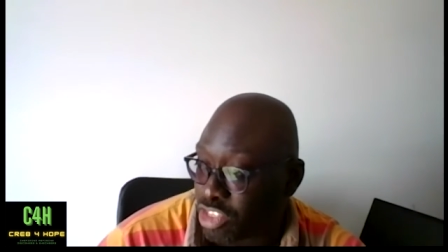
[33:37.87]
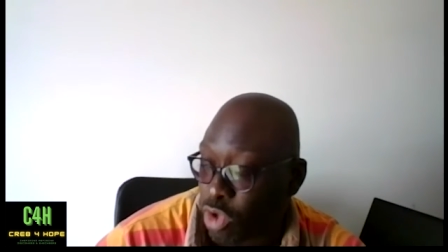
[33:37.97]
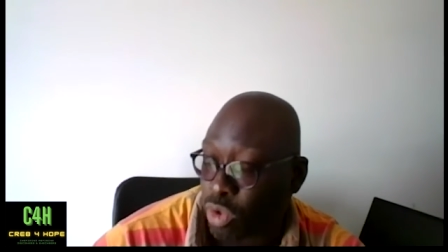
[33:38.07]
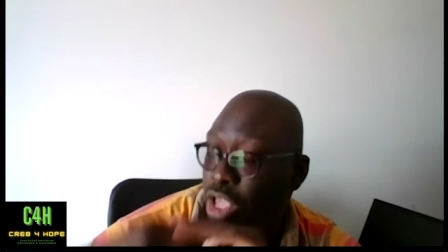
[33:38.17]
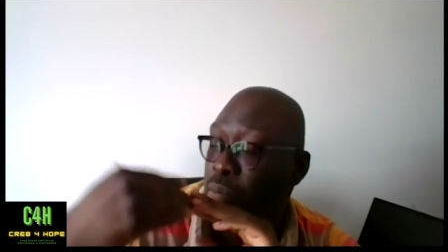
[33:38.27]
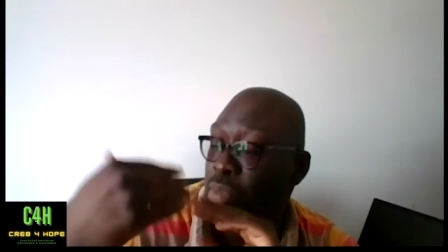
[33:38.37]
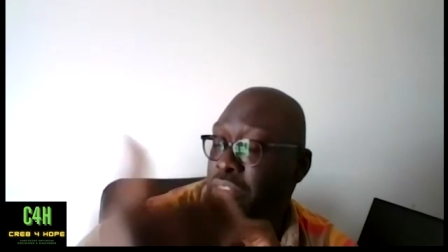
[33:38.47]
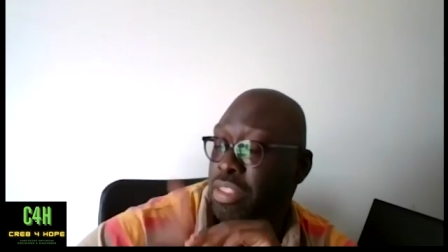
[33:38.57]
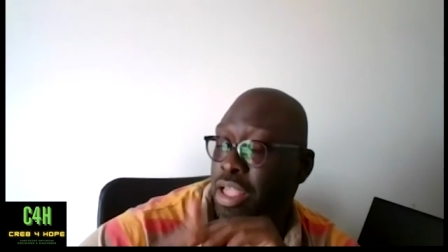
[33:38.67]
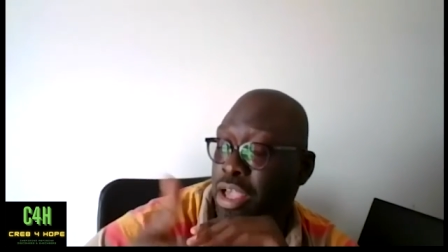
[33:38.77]
So
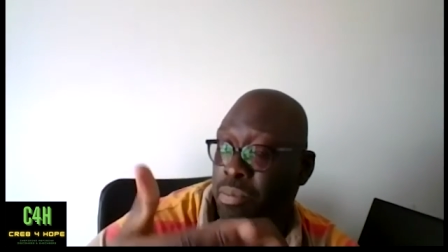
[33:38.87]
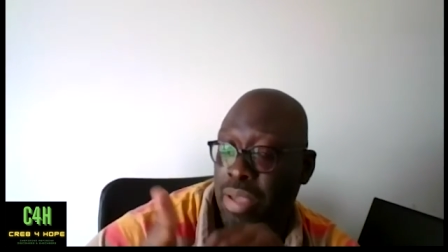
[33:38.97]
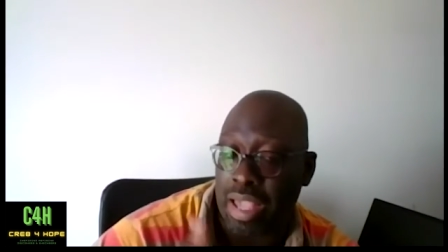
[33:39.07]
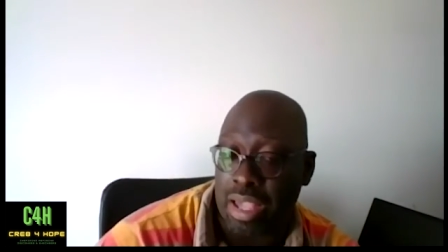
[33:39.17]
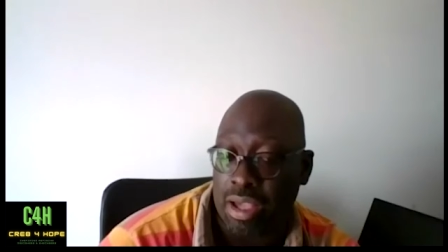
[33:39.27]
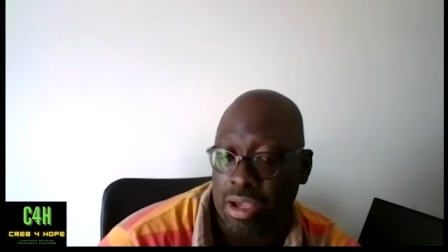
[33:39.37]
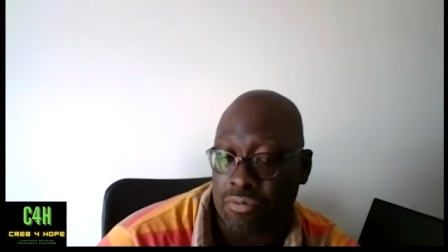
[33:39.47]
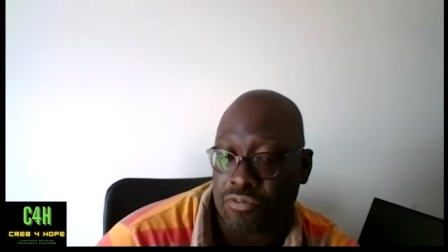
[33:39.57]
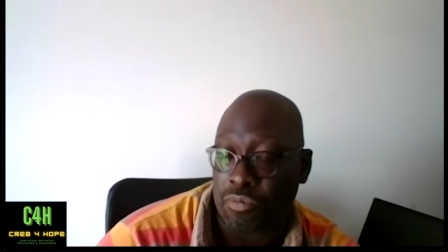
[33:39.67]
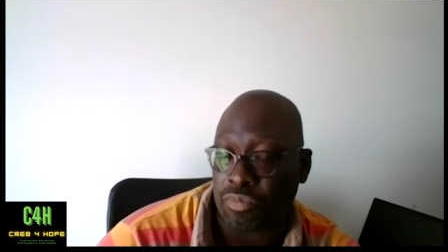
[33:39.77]
coming uh,
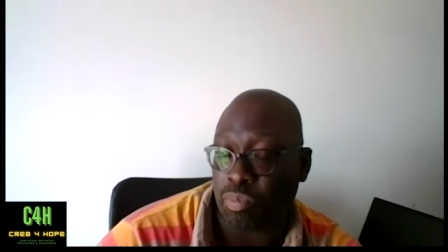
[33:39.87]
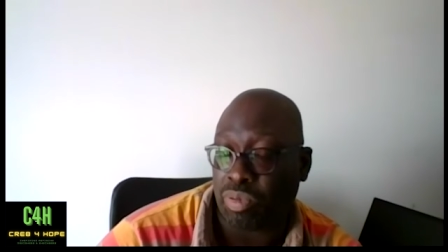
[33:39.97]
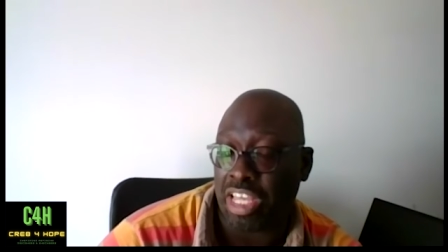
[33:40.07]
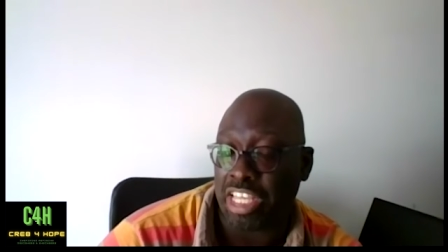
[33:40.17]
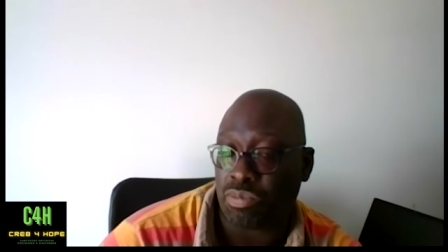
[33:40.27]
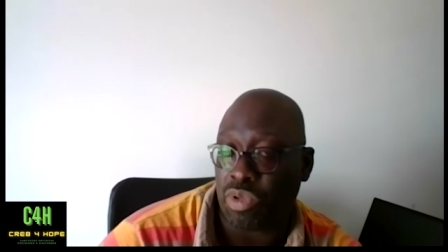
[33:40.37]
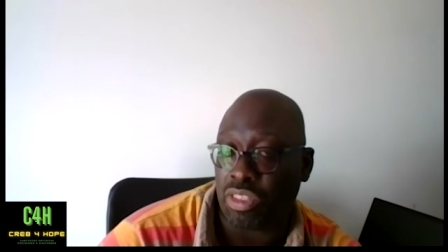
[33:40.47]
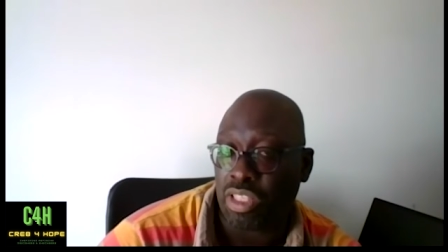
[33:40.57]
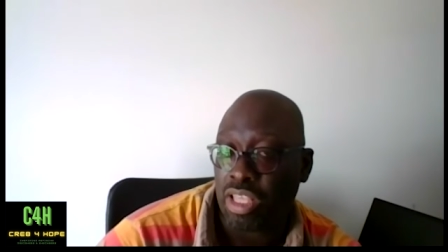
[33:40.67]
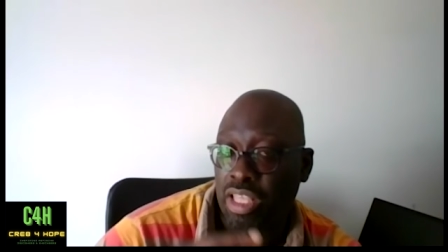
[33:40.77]
uh, from the
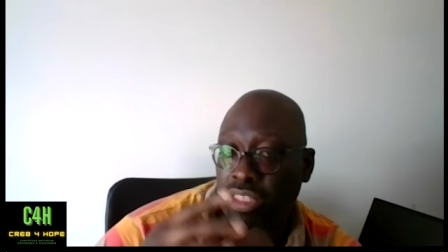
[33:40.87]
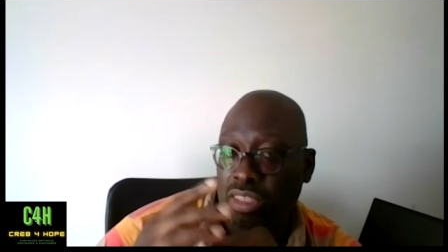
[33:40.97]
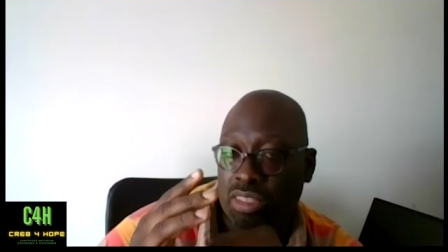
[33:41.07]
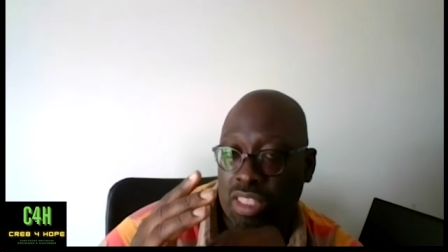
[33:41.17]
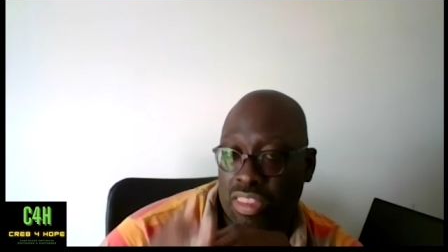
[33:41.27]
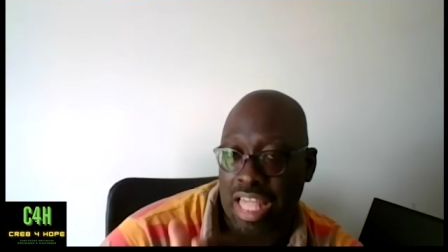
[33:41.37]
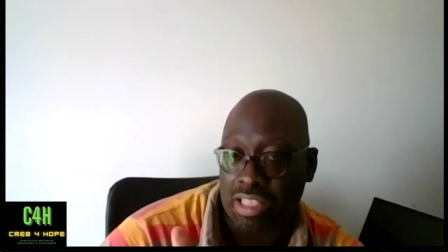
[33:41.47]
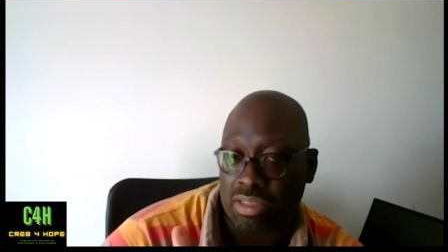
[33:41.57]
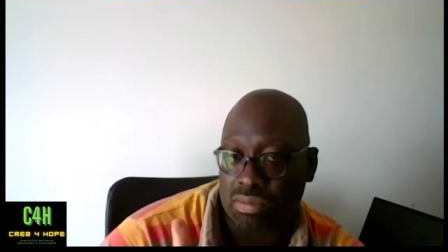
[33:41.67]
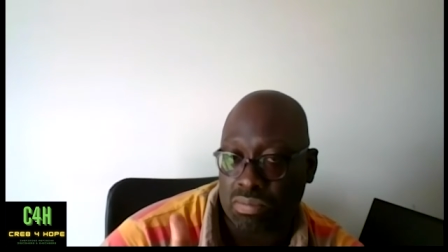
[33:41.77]
placement, did
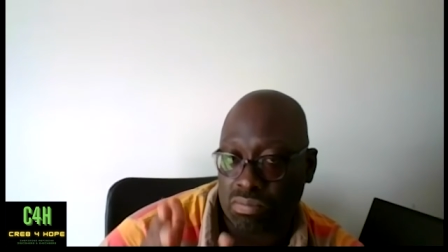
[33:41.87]
that